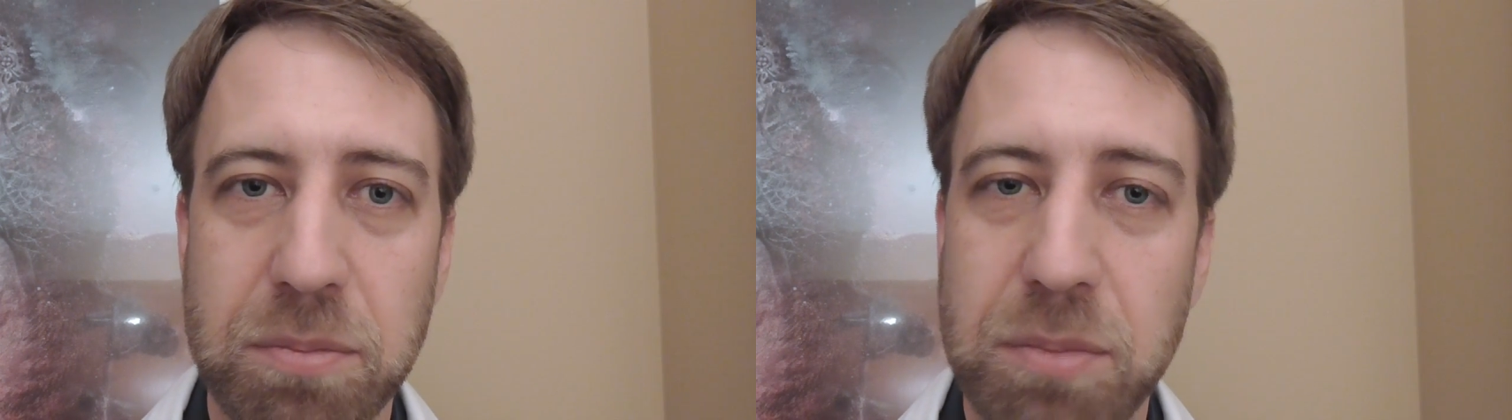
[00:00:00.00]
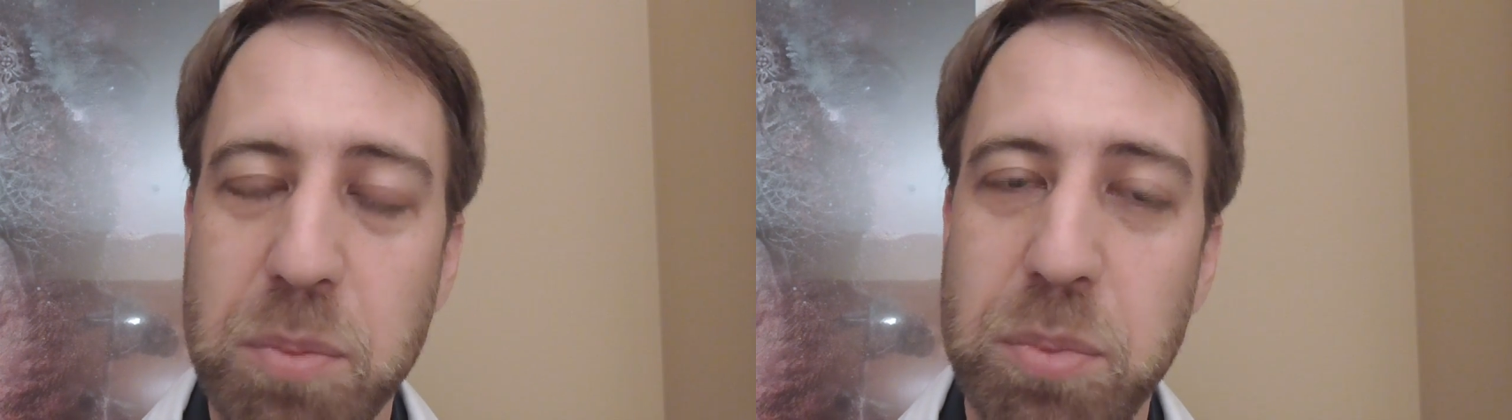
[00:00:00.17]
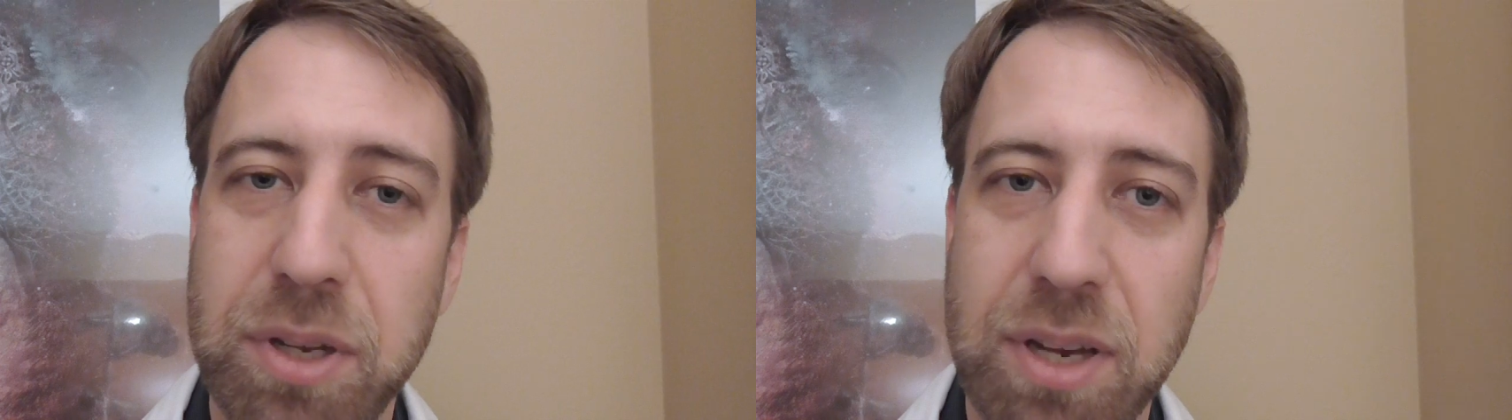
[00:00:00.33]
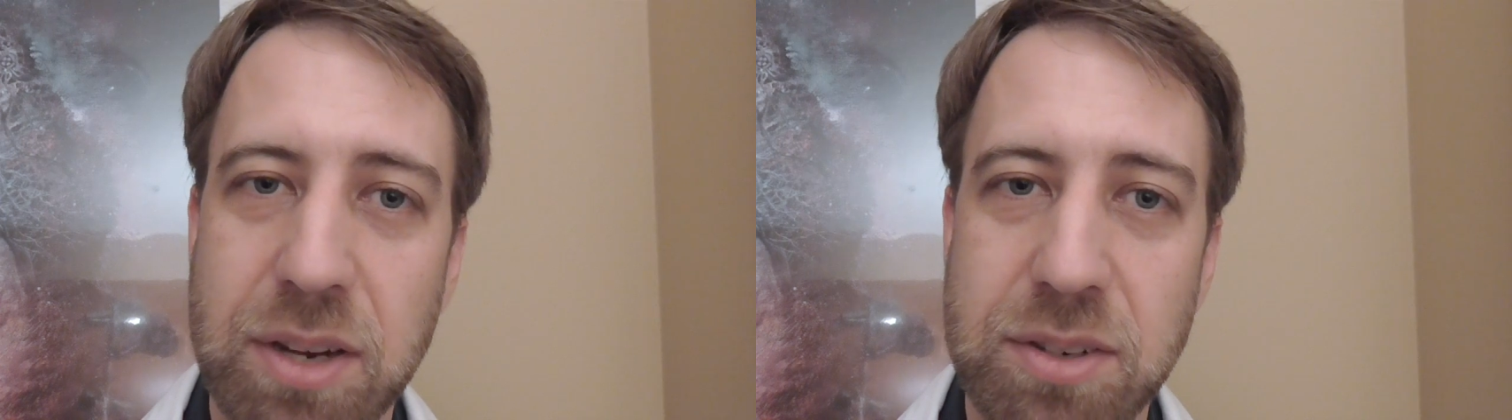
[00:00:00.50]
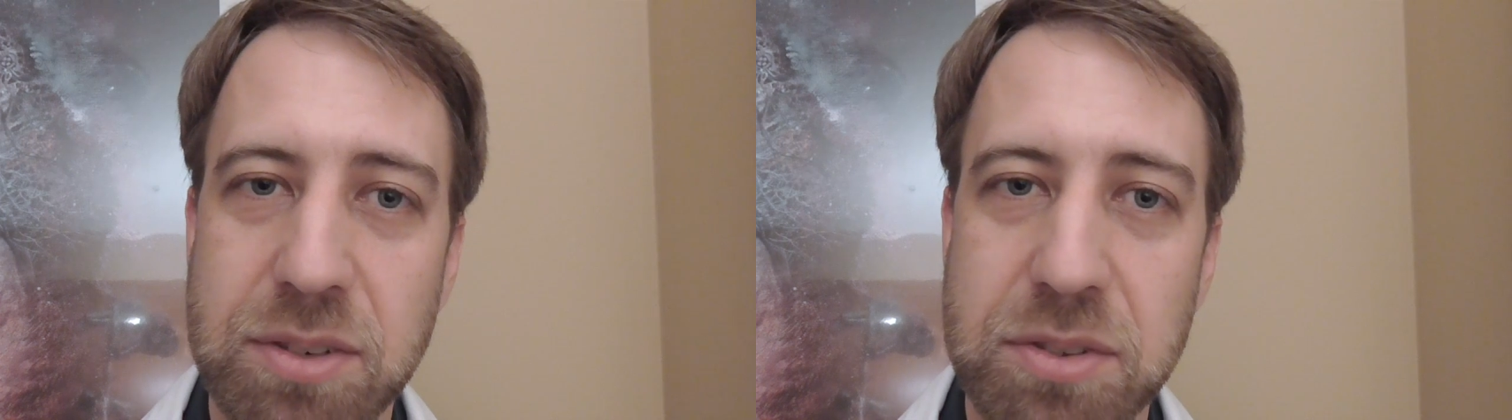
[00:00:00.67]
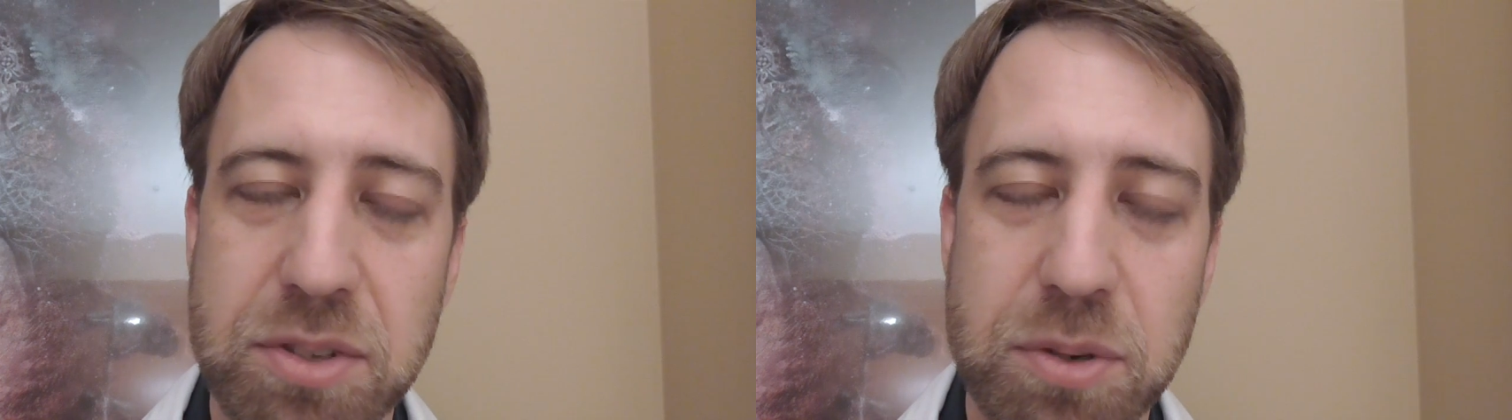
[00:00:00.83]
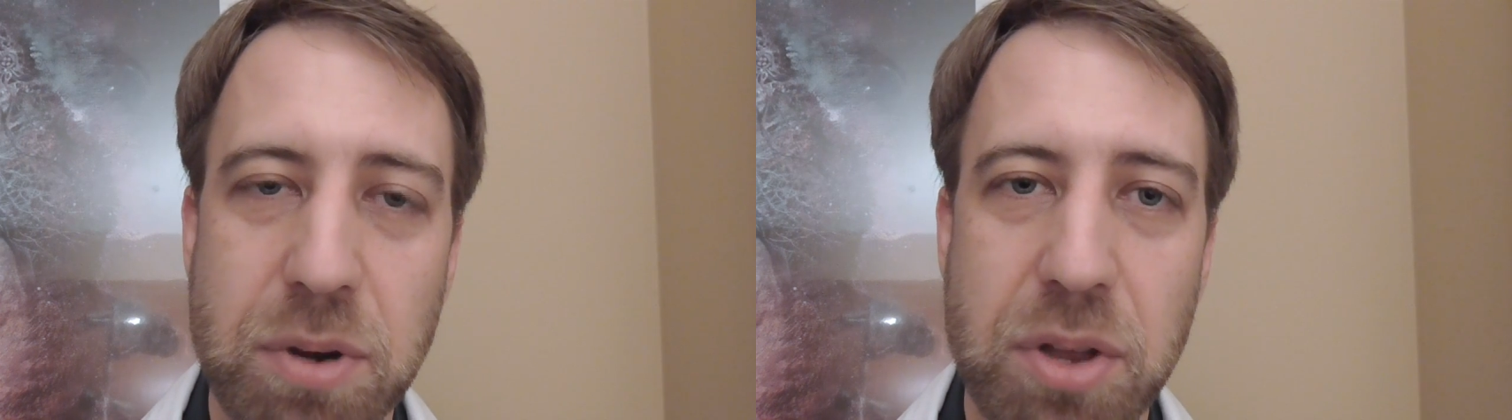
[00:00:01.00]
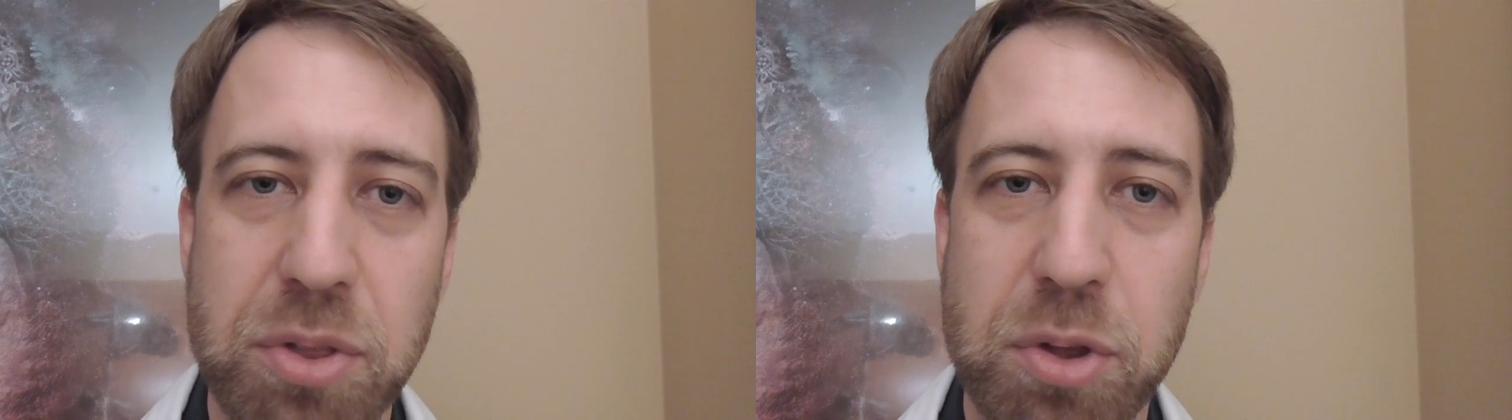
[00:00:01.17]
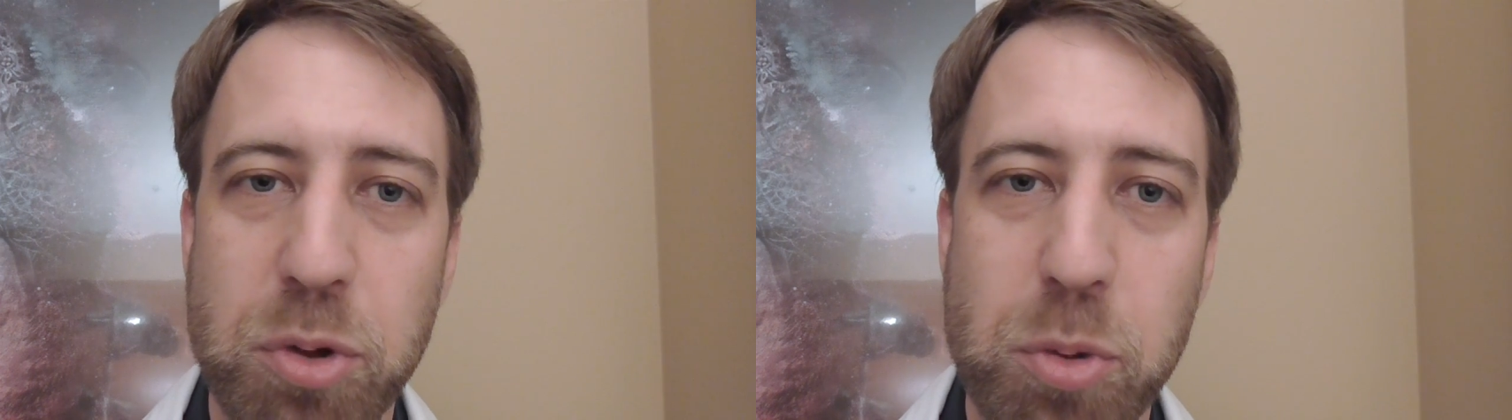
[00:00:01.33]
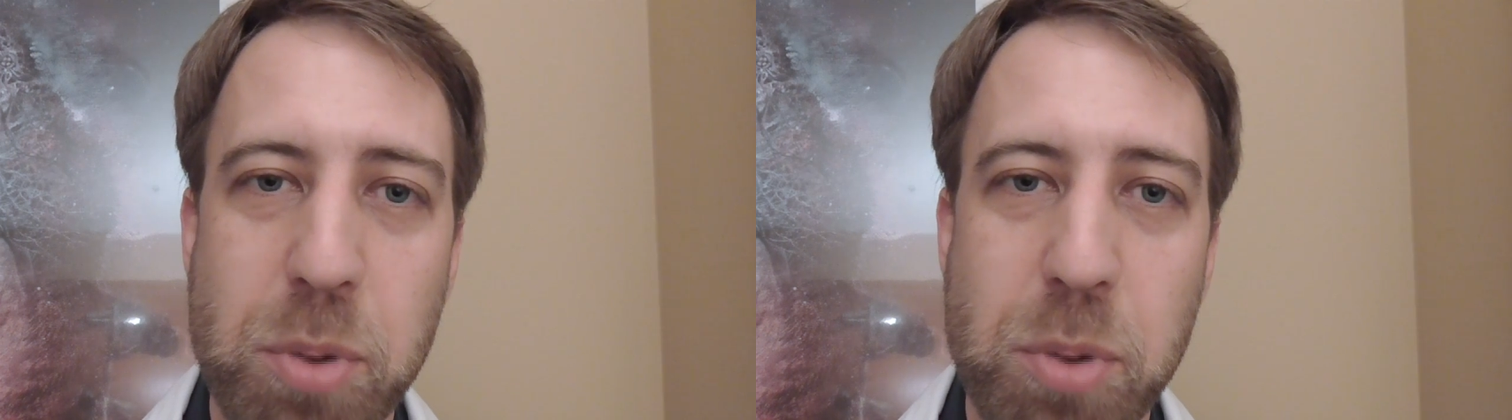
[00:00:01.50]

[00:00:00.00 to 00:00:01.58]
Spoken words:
implications throughout the whole